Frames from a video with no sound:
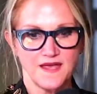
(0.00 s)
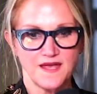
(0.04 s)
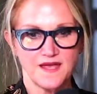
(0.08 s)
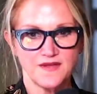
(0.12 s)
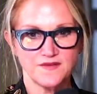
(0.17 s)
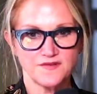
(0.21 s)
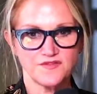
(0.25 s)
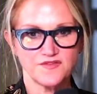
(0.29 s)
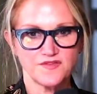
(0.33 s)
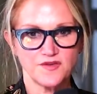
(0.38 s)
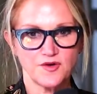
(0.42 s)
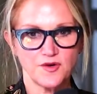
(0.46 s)

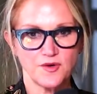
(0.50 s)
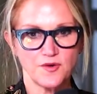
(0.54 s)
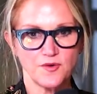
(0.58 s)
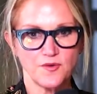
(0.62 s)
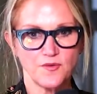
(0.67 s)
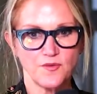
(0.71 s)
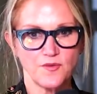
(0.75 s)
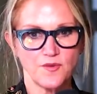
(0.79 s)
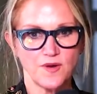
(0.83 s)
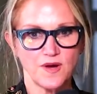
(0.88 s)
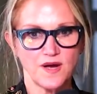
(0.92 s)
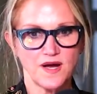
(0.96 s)
And
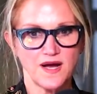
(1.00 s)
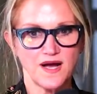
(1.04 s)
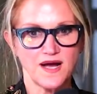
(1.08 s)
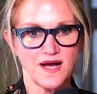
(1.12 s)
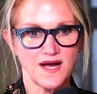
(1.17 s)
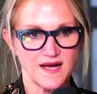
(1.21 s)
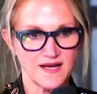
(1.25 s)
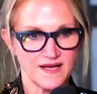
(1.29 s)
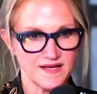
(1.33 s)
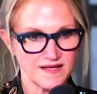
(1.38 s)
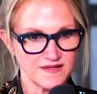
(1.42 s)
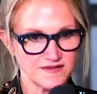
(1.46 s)
so
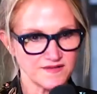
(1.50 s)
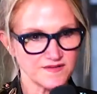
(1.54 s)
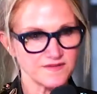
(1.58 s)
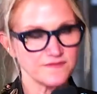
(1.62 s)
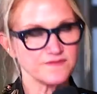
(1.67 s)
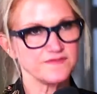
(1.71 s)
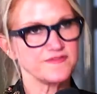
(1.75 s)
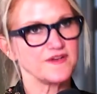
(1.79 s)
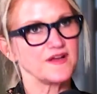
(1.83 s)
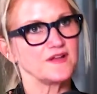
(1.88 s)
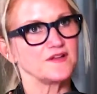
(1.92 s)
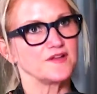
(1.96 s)
I
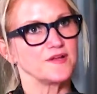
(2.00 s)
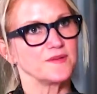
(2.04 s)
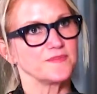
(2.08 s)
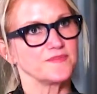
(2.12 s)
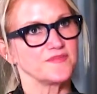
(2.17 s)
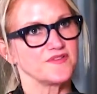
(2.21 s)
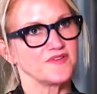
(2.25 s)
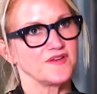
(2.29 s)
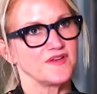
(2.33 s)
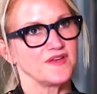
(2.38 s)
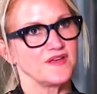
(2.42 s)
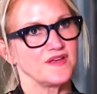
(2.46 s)

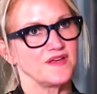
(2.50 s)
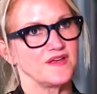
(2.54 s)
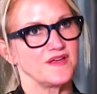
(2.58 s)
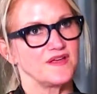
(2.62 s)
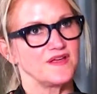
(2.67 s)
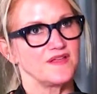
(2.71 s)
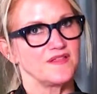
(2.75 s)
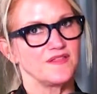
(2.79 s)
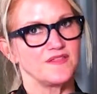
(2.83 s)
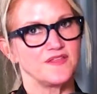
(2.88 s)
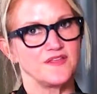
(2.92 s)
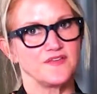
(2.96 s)
developed
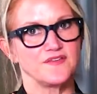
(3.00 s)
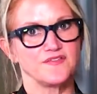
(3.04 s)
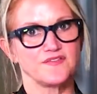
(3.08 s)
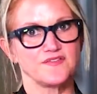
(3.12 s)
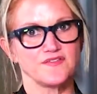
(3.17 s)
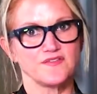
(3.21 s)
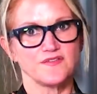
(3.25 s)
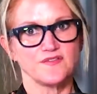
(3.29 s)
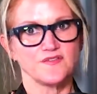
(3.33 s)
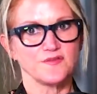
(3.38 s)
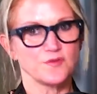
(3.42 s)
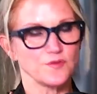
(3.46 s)

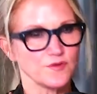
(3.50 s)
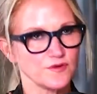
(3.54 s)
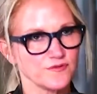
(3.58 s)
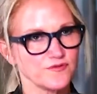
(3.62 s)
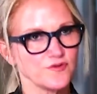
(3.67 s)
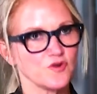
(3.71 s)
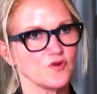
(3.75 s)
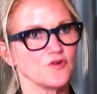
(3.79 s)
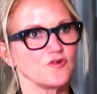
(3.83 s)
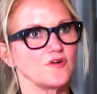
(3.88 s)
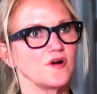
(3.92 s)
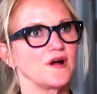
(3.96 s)
this sort
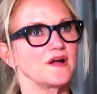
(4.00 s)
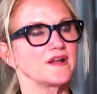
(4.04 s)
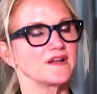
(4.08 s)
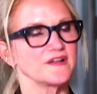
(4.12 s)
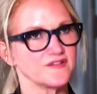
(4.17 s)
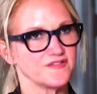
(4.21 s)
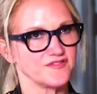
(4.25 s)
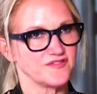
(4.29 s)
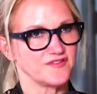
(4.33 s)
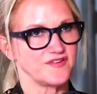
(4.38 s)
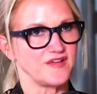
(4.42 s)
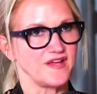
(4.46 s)
of
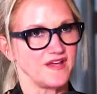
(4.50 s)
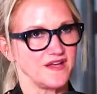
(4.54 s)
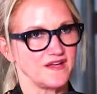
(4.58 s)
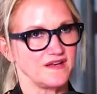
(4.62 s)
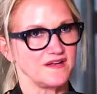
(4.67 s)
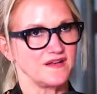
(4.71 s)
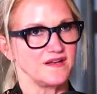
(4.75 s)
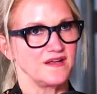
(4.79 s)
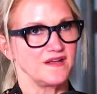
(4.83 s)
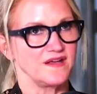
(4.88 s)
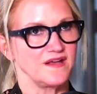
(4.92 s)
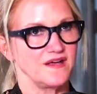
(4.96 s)
chronic
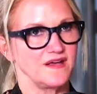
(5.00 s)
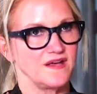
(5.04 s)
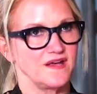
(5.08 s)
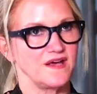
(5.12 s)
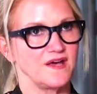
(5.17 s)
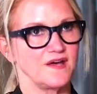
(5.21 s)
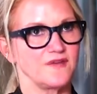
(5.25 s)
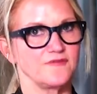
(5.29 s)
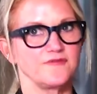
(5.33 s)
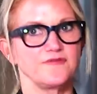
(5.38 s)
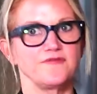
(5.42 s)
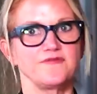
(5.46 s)
state
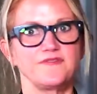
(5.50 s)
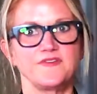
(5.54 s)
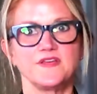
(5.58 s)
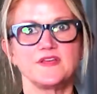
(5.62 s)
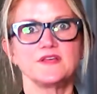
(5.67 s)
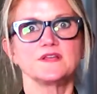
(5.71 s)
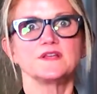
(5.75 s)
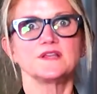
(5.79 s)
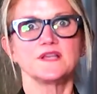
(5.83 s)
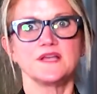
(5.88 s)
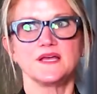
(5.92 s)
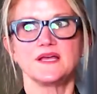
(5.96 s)
of
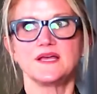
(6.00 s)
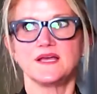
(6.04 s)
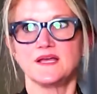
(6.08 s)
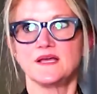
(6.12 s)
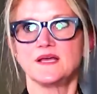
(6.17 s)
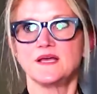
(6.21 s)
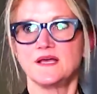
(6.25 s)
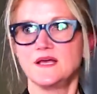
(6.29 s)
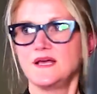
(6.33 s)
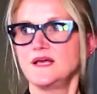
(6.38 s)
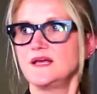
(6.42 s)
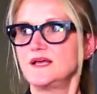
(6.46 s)

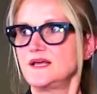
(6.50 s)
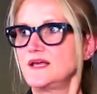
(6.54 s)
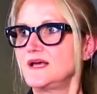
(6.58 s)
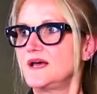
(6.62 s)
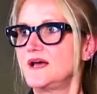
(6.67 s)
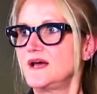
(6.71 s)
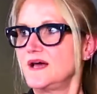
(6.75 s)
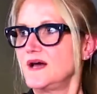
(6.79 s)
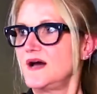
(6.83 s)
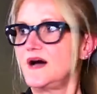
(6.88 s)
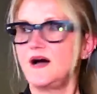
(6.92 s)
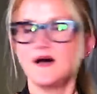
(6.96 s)
feeling
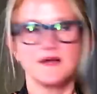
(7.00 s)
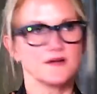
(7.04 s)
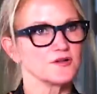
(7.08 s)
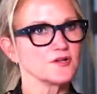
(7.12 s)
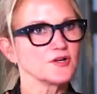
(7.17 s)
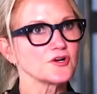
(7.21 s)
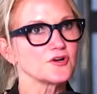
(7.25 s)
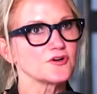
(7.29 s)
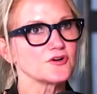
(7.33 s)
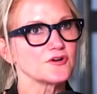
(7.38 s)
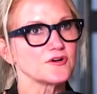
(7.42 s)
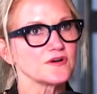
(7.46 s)
on
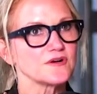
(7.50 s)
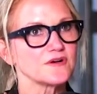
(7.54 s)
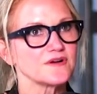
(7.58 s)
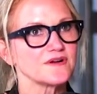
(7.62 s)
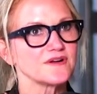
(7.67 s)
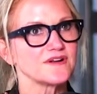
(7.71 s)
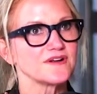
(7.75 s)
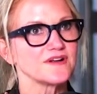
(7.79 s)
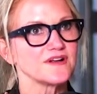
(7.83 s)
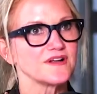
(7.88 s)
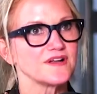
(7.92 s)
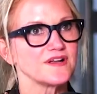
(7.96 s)
alert.
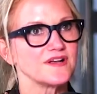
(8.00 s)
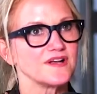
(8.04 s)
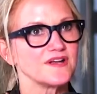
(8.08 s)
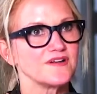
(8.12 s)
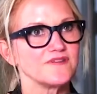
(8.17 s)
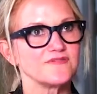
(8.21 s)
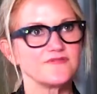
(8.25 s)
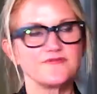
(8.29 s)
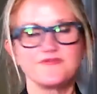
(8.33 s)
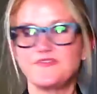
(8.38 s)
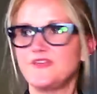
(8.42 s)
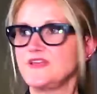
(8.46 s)

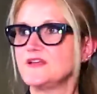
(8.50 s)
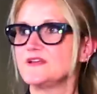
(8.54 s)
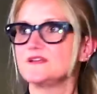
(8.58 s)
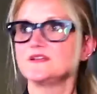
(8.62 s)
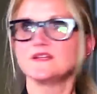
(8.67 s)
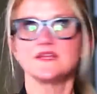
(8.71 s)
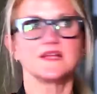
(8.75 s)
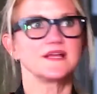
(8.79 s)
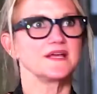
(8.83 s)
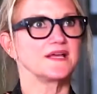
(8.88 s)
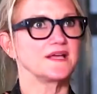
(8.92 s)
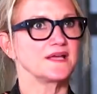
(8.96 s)

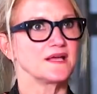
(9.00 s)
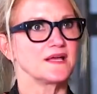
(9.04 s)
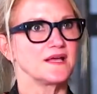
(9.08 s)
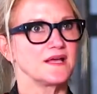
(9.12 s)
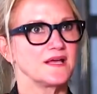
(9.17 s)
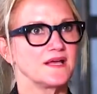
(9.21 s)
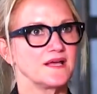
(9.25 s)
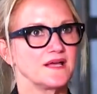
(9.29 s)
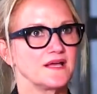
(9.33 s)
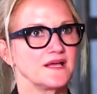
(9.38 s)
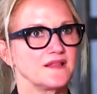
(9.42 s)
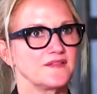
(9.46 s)
Feeling
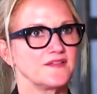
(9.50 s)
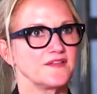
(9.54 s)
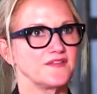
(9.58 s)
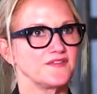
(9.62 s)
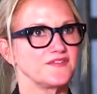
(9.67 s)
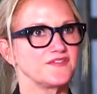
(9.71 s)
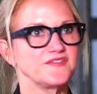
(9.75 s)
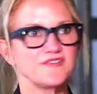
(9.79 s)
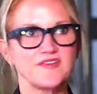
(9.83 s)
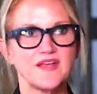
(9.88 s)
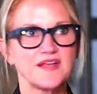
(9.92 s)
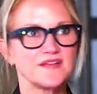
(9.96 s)

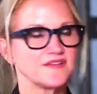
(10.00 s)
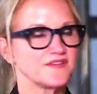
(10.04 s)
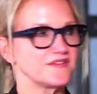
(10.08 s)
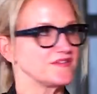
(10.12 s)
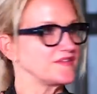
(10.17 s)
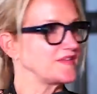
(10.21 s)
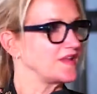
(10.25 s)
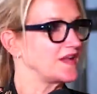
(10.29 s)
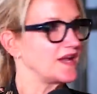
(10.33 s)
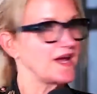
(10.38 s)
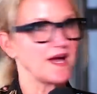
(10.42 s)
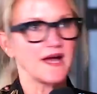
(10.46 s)
this
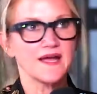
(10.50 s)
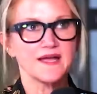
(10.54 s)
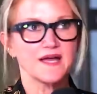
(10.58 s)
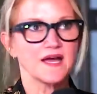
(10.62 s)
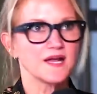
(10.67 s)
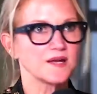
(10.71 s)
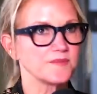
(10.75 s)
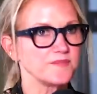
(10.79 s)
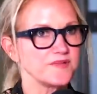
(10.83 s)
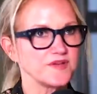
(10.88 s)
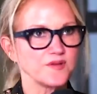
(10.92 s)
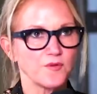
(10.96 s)
sense that I
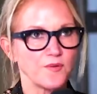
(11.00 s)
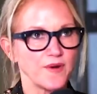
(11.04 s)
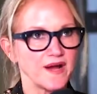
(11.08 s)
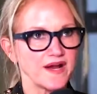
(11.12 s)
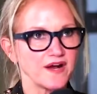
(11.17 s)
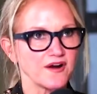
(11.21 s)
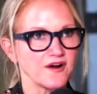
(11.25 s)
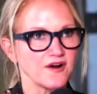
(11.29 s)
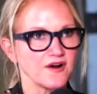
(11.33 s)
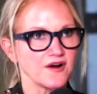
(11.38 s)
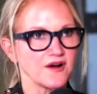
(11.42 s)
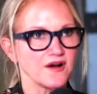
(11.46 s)
got to be
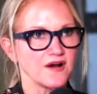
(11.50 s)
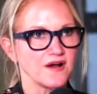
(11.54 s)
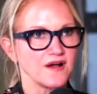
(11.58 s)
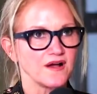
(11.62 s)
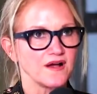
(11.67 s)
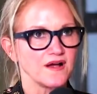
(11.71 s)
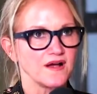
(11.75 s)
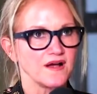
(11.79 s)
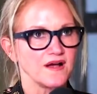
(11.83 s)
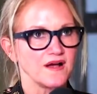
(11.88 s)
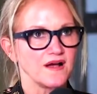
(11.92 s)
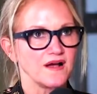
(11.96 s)
aware.
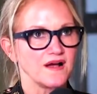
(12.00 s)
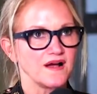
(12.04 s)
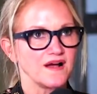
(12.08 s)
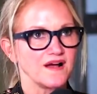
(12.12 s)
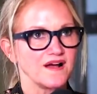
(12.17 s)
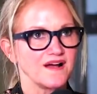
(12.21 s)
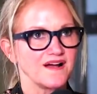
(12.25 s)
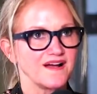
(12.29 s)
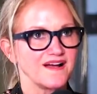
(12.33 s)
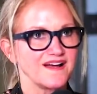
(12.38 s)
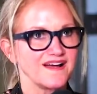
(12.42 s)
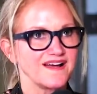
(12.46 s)
Fight or
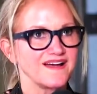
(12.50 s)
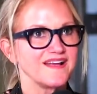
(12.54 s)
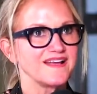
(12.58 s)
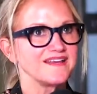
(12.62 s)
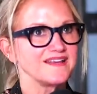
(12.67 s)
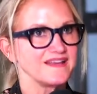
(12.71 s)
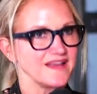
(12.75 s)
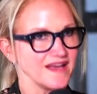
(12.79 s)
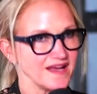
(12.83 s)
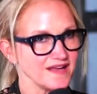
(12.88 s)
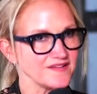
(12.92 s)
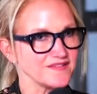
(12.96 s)
flight.
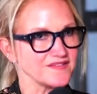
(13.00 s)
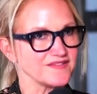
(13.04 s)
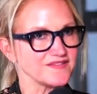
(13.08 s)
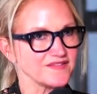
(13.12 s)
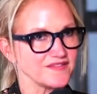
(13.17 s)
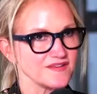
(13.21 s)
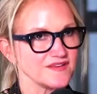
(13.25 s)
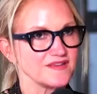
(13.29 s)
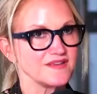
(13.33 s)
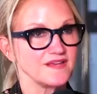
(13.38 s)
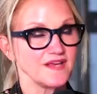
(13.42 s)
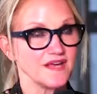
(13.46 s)

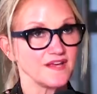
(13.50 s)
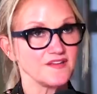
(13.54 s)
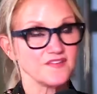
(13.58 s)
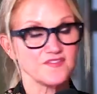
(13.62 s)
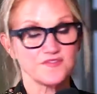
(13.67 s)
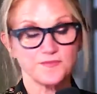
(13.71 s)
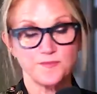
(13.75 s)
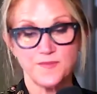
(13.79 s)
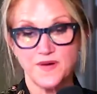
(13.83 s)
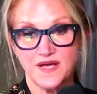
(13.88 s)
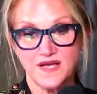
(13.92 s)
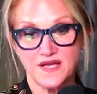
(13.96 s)
Yes, yeah.
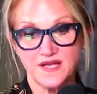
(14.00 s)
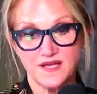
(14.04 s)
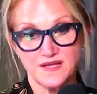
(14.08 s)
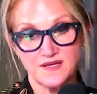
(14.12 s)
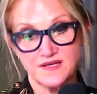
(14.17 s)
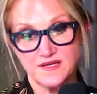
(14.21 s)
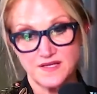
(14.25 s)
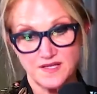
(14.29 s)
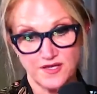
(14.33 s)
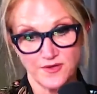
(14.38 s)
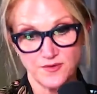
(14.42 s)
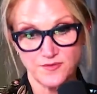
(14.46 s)
Yes. My,
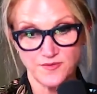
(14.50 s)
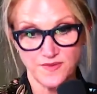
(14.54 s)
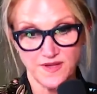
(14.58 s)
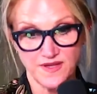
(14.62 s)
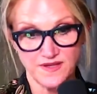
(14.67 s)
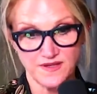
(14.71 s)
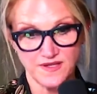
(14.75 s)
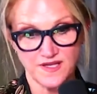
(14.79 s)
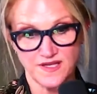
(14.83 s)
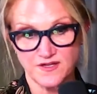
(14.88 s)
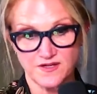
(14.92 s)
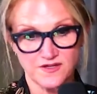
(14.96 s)

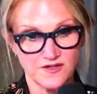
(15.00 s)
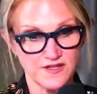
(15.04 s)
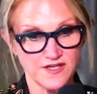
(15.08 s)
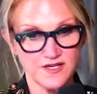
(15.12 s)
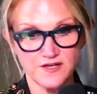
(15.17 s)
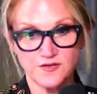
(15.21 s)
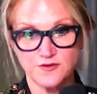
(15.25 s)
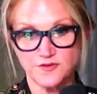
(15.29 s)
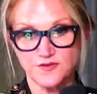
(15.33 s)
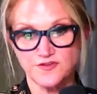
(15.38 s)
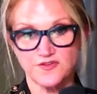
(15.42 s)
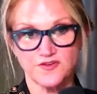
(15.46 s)
in
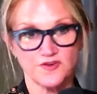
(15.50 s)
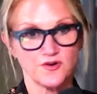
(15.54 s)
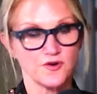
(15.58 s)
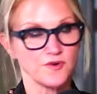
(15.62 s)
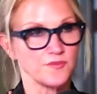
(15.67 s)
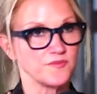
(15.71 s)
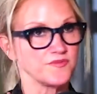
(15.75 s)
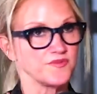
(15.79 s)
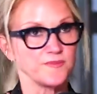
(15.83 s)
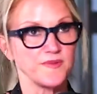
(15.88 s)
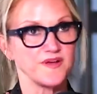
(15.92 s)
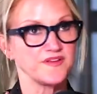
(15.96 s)
clinical
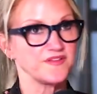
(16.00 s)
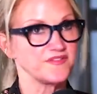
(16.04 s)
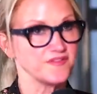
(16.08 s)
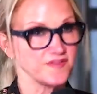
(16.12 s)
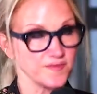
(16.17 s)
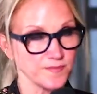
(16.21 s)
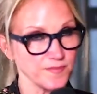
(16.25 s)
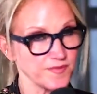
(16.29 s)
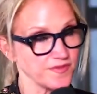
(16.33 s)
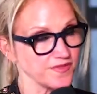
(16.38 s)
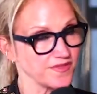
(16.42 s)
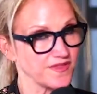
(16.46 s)
terms, my
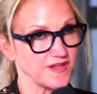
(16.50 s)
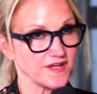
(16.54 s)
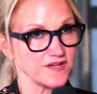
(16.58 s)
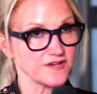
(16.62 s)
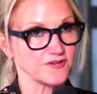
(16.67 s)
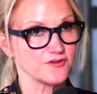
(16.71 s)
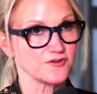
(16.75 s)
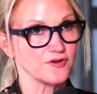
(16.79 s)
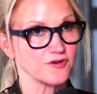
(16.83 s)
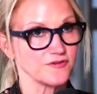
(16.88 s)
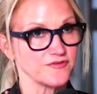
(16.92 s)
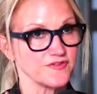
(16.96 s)

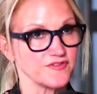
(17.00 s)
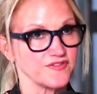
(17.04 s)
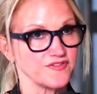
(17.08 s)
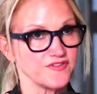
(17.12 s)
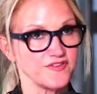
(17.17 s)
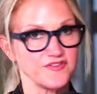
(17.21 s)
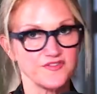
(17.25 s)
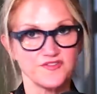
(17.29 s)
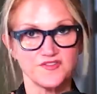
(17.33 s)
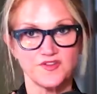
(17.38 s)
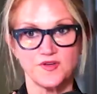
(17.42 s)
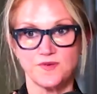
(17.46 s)
sympathetic nervous
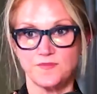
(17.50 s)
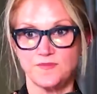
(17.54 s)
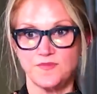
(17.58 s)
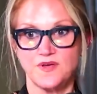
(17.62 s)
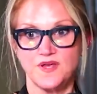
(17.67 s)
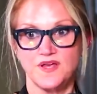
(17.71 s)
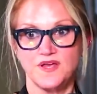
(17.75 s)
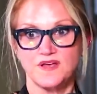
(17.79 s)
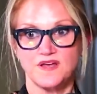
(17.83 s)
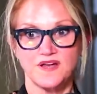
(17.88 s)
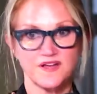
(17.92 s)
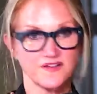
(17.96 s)

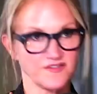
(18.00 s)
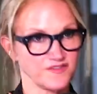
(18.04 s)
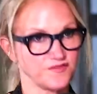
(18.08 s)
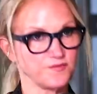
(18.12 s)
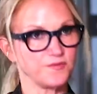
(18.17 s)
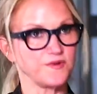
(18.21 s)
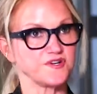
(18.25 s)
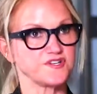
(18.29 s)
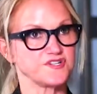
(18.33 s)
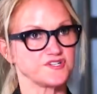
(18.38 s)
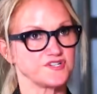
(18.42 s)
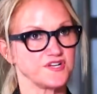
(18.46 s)
system got
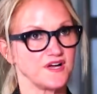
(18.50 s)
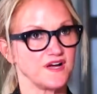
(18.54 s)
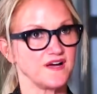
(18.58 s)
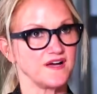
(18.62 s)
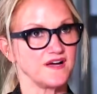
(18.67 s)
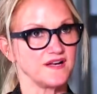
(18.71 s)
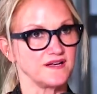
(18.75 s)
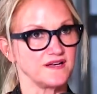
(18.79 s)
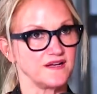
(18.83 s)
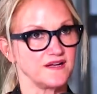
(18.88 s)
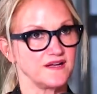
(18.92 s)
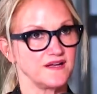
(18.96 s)
switched
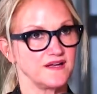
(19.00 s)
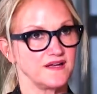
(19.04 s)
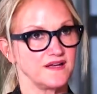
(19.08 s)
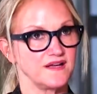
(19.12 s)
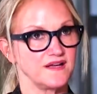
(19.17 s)
on